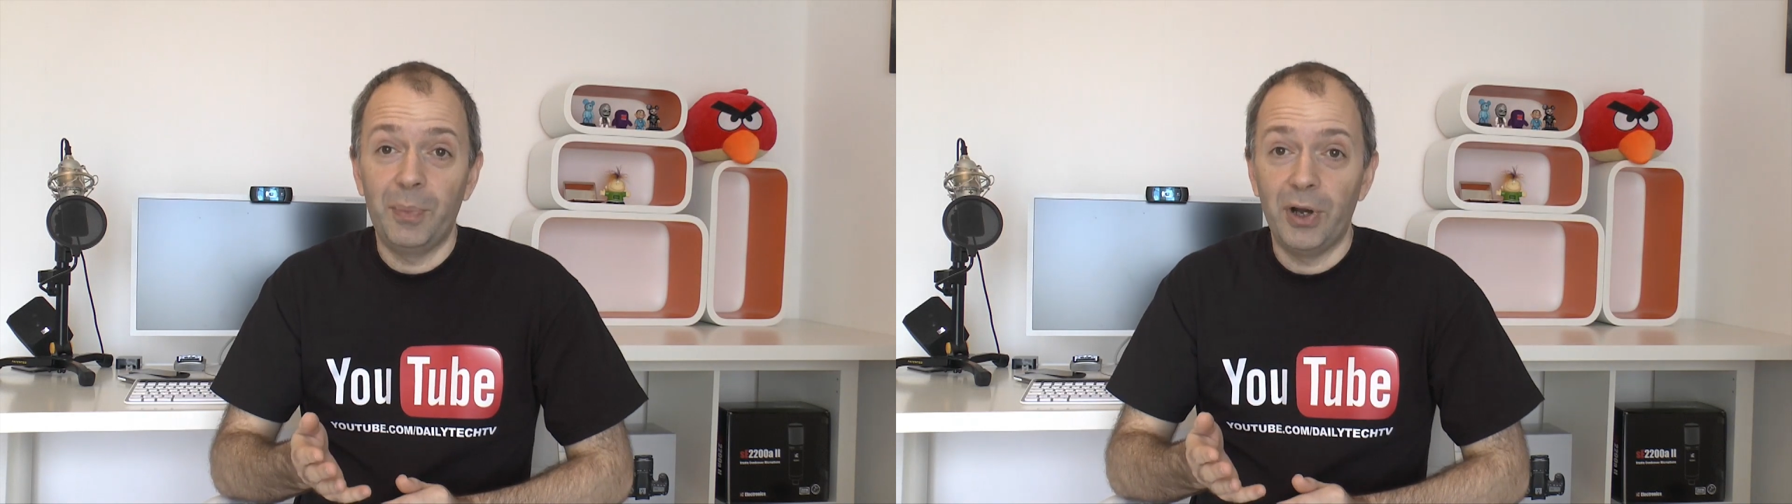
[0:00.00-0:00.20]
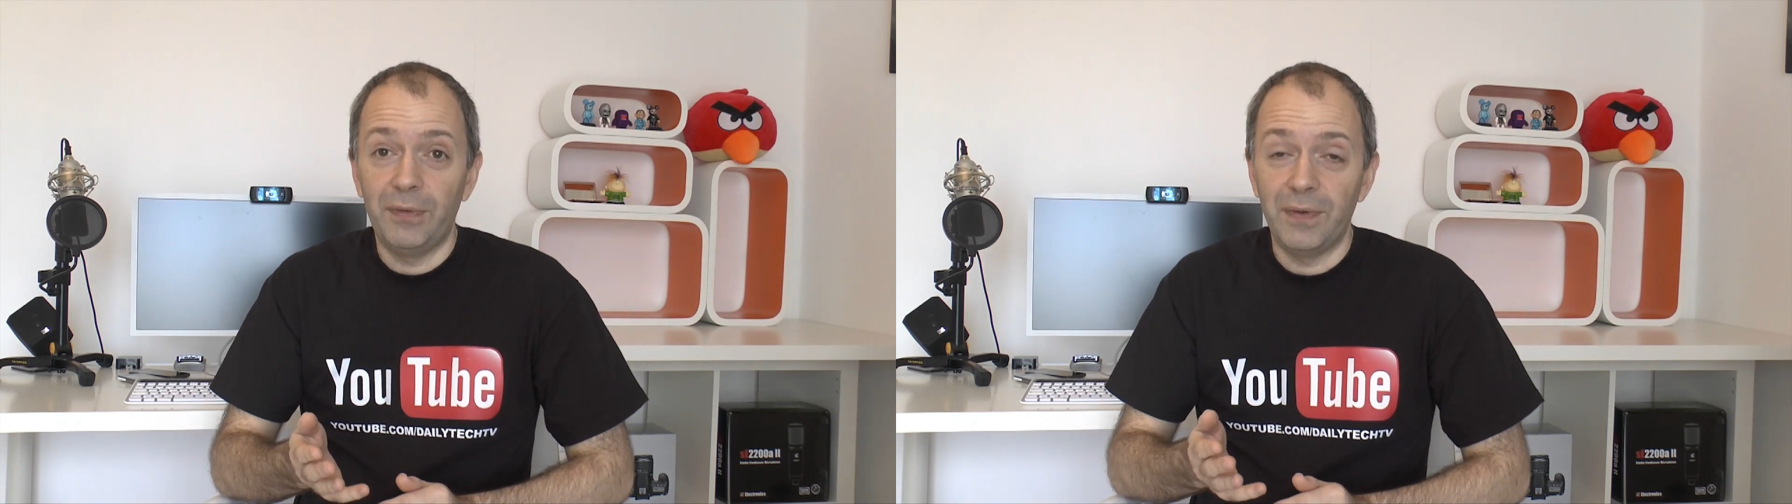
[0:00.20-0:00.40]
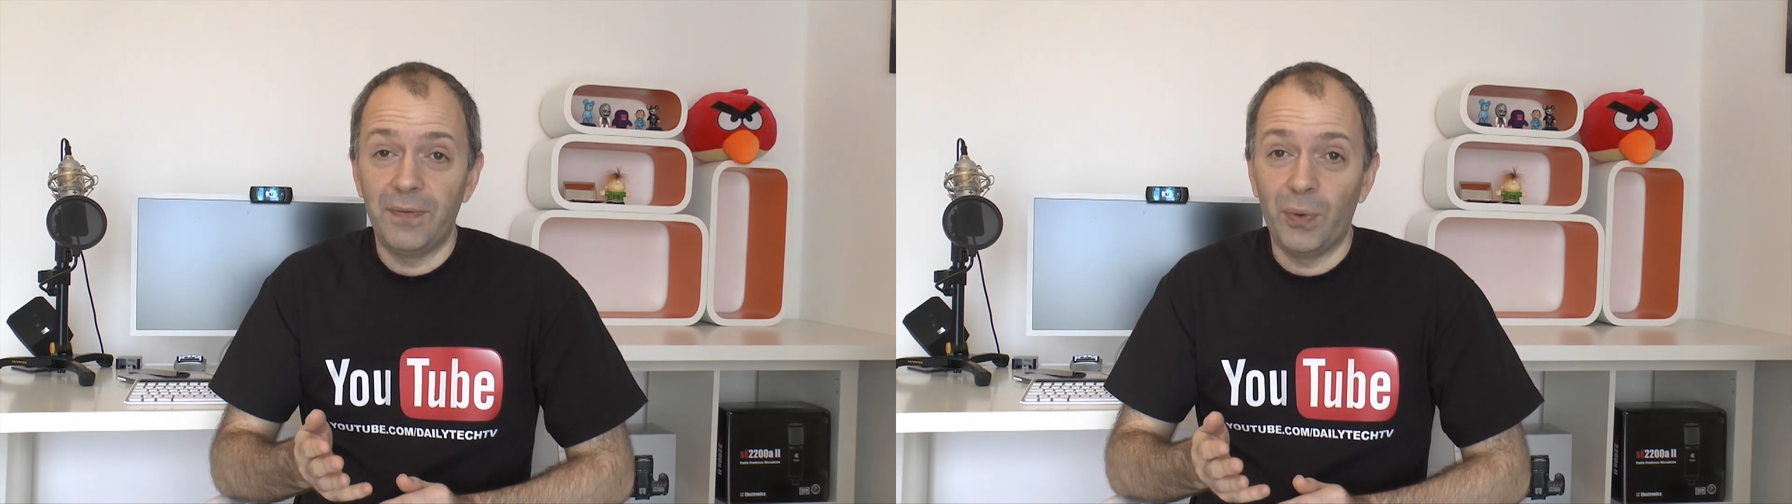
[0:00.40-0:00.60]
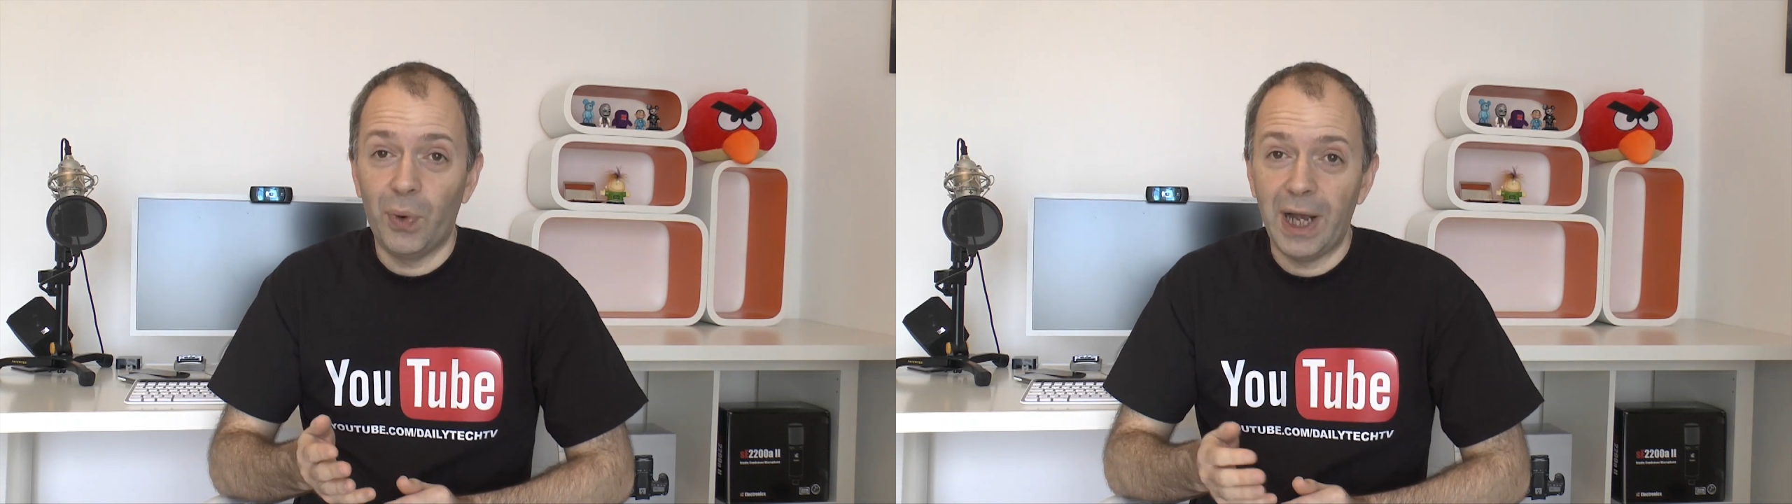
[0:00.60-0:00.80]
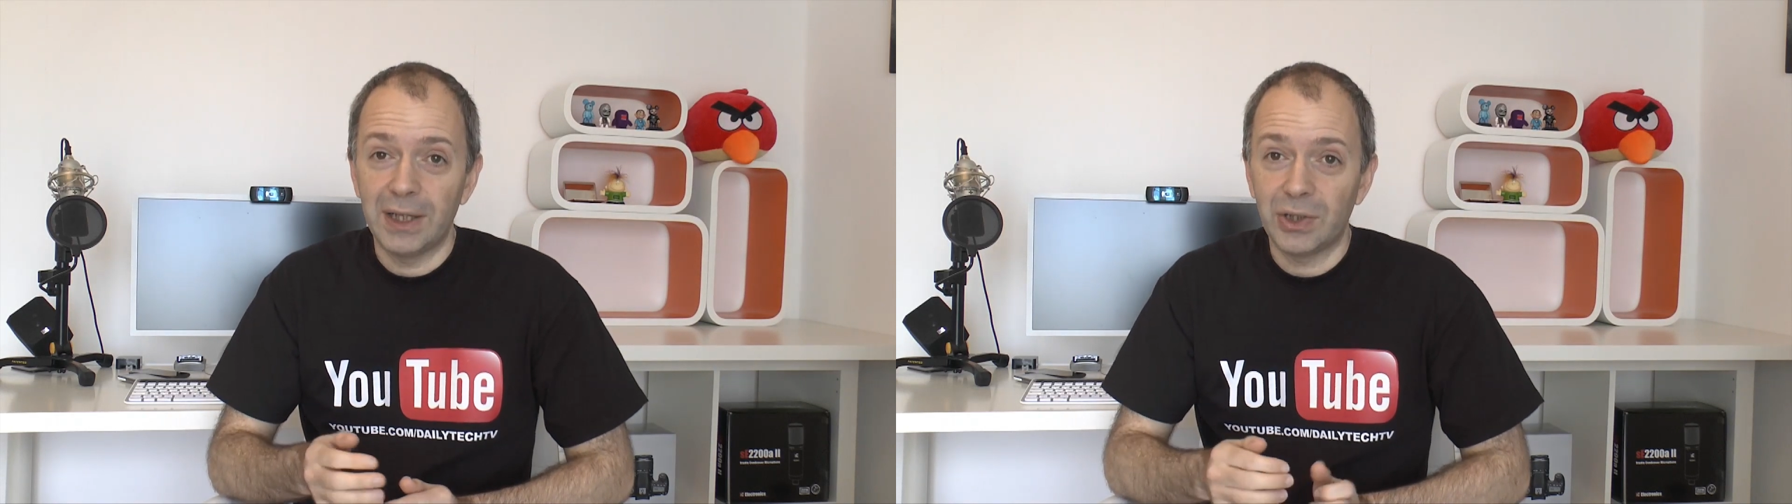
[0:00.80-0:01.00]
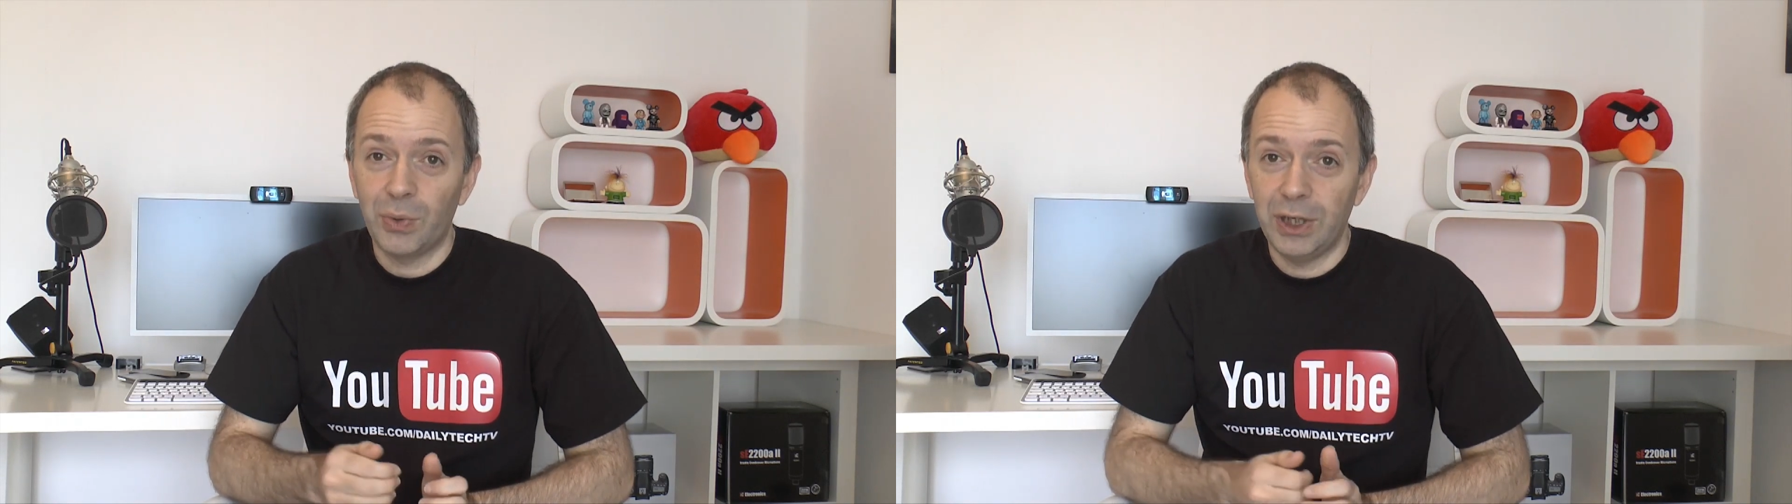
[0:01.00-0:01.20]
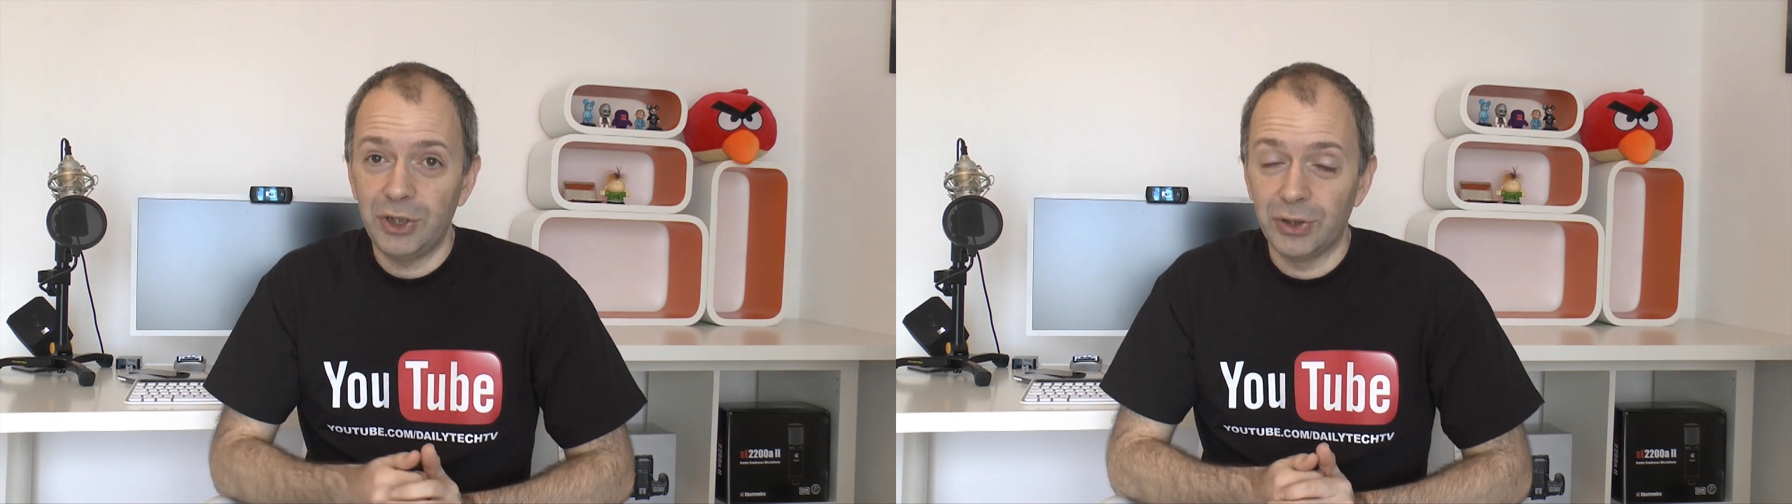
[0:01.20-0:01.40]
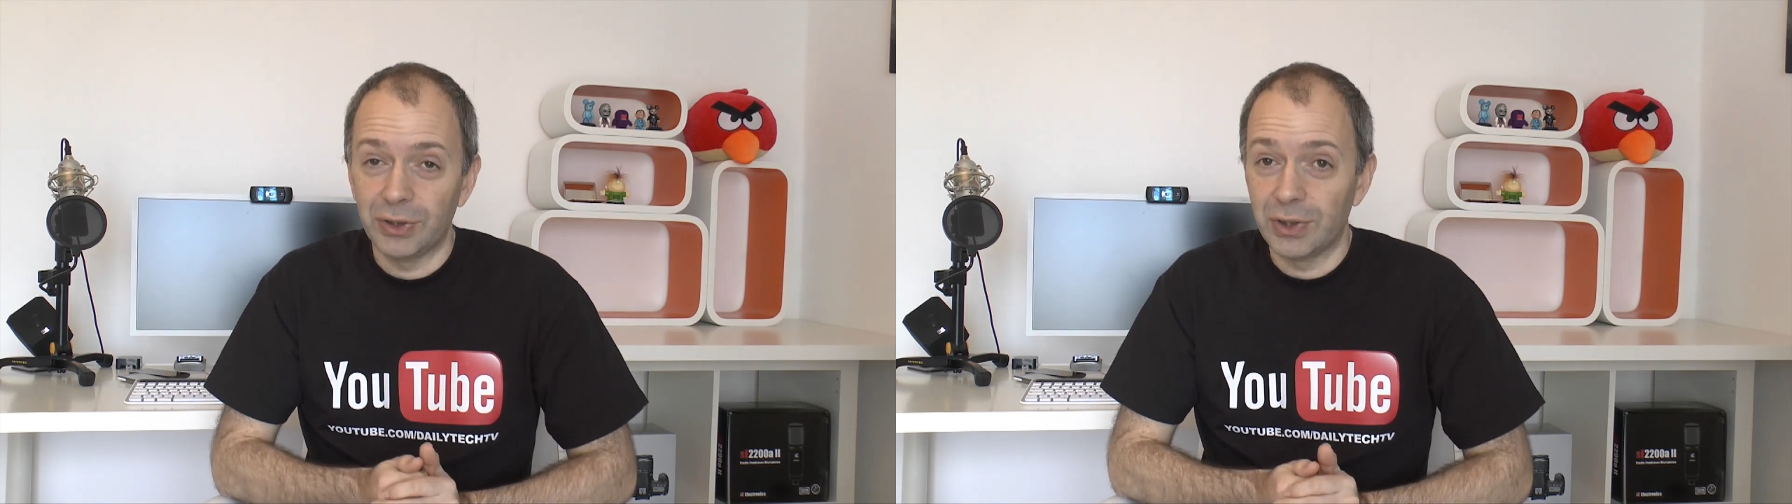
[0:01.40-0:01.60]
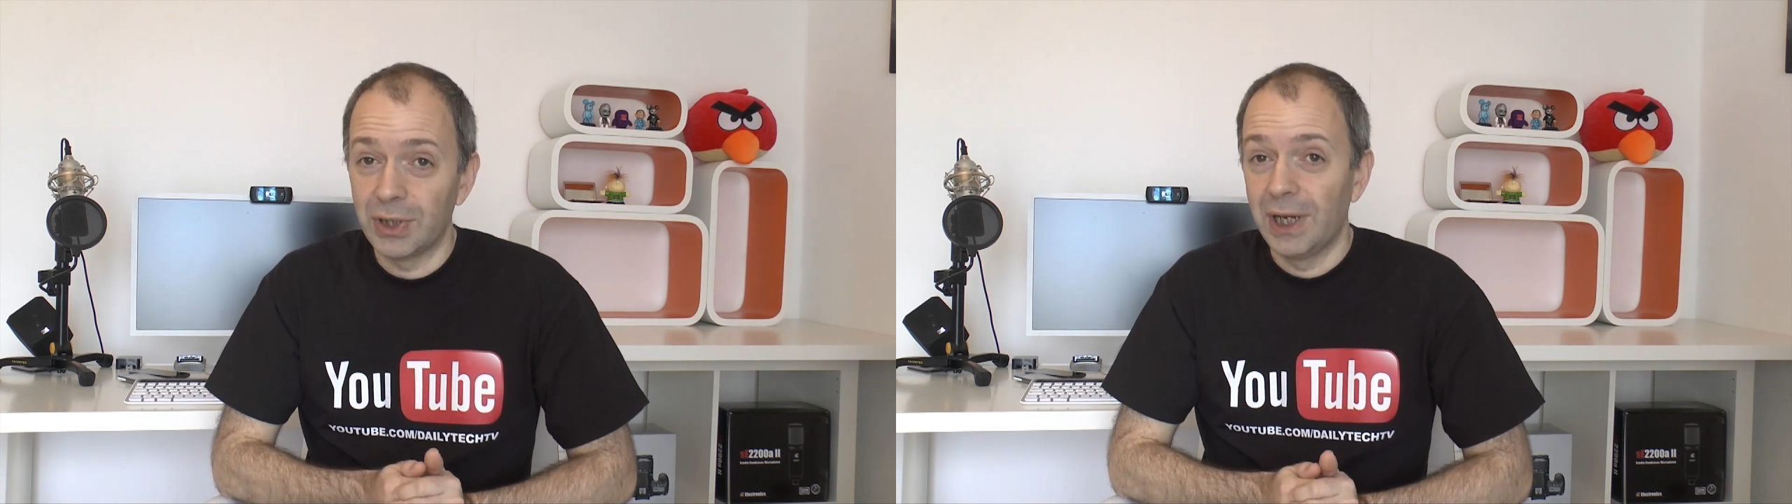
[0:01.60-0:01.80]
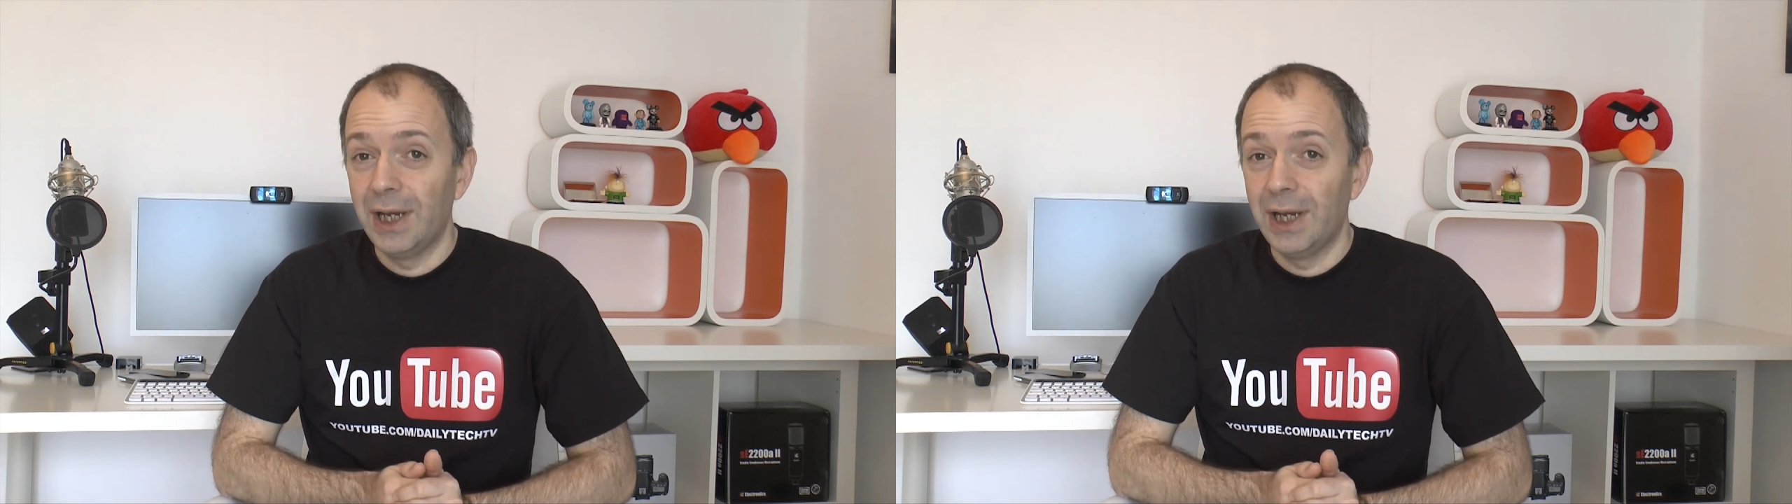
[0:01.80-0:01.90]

of Perfect Forehand's questions